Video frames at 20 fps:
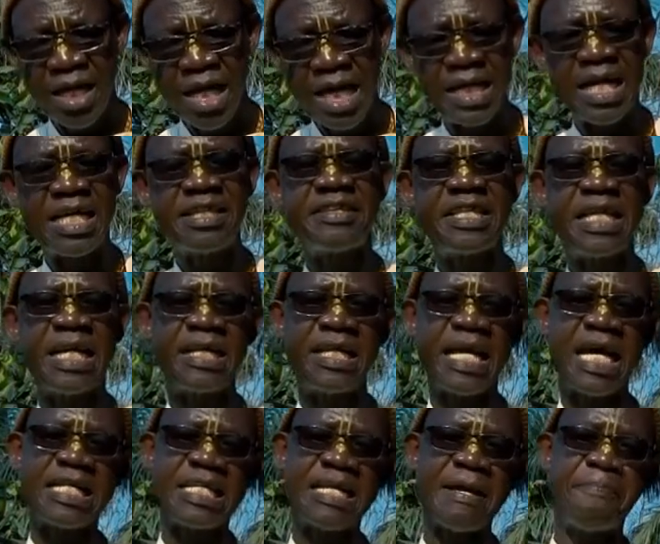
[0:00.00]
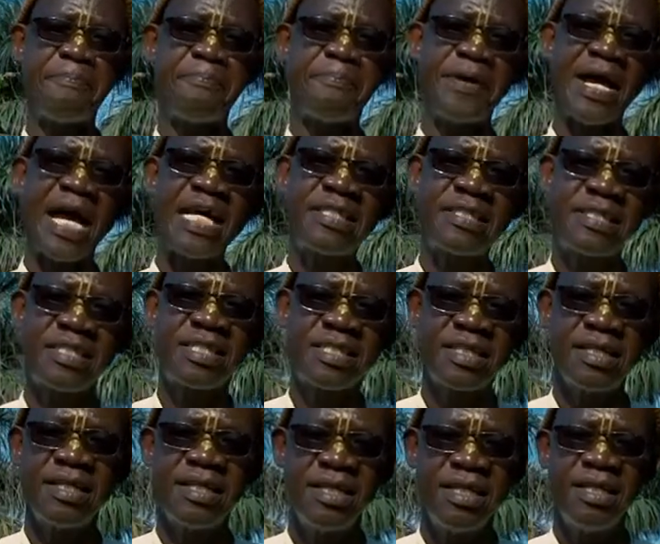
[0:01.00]
And I think that is the
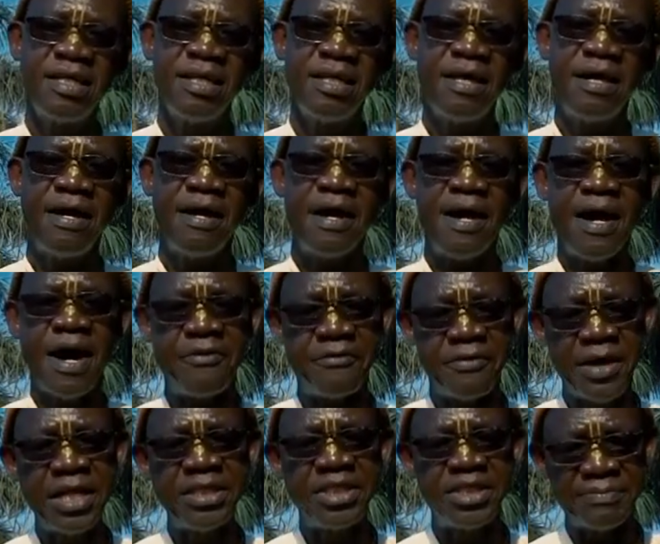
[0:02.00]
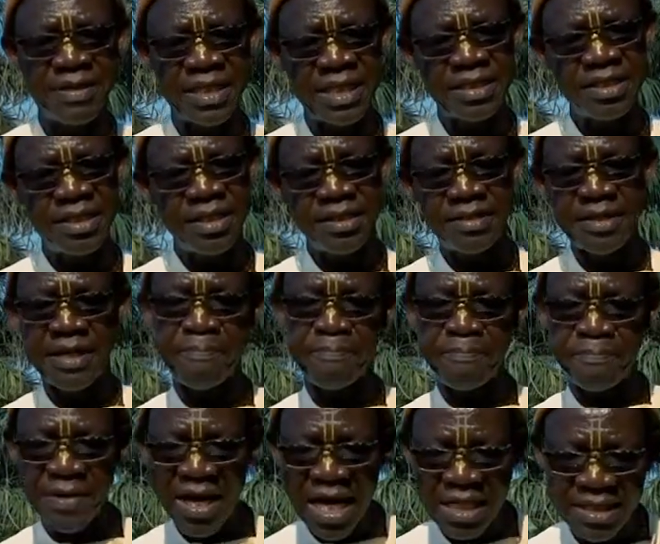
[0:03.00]
best arrangement, the
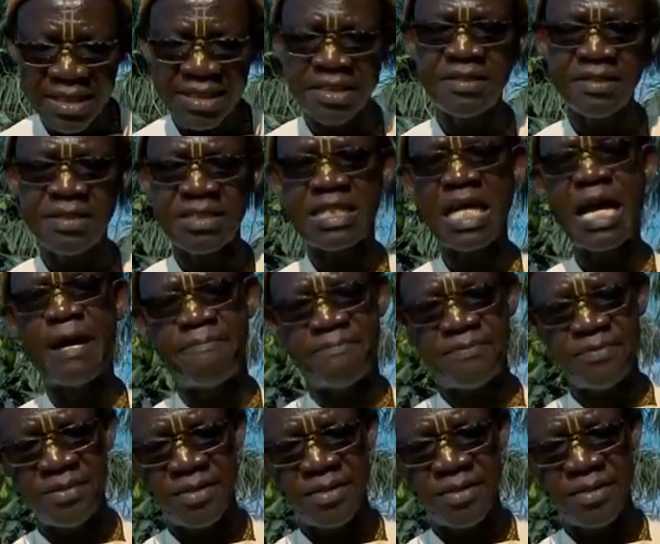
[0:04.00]
best step